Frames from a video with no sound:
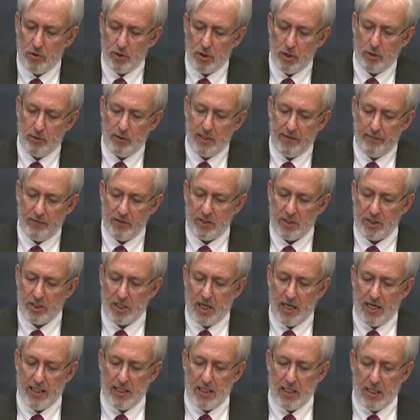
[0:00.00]
or even
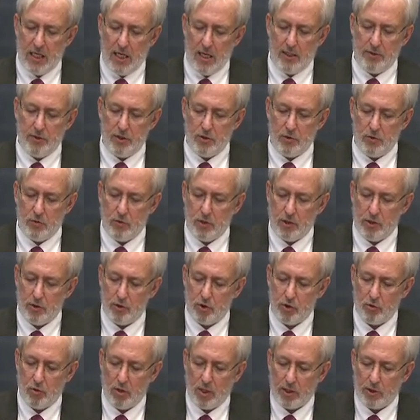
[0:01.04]
psychological
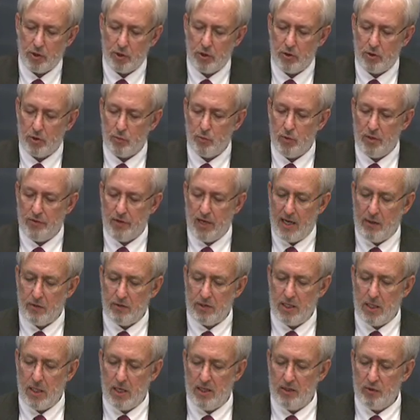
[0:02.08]
constructions without
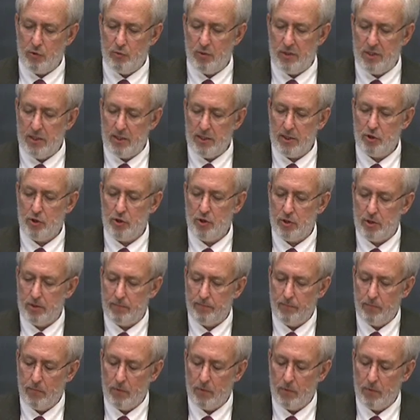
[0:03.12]
contradiction.